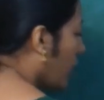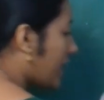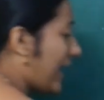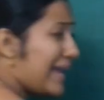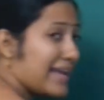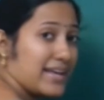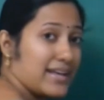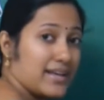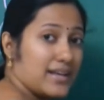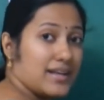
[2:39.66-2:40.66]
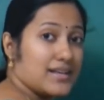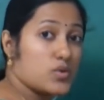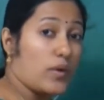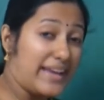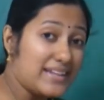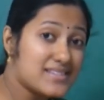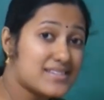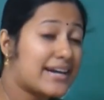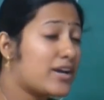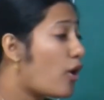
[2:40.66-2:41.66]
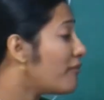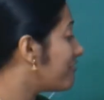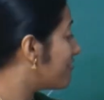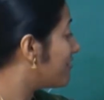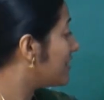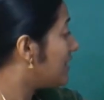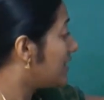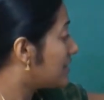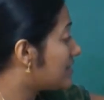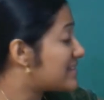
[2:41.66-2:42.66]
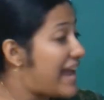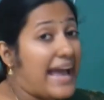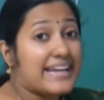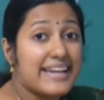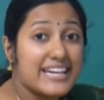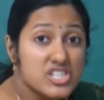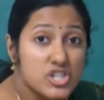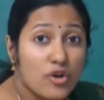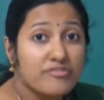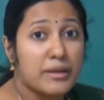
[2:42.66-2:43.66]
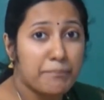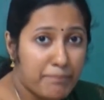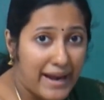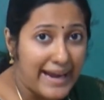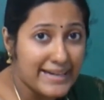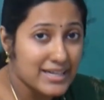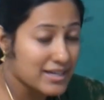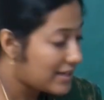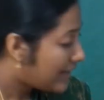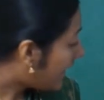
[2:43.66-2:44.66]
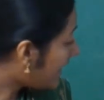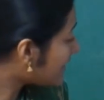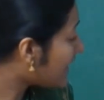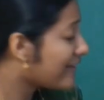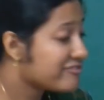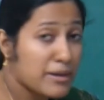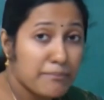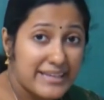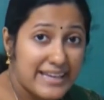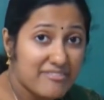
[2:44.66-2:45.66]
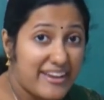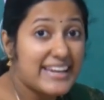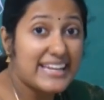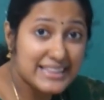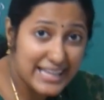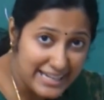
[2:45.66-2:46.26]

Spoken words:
Okay, so instead of the stagnation of the blood in the left umbilical vein in the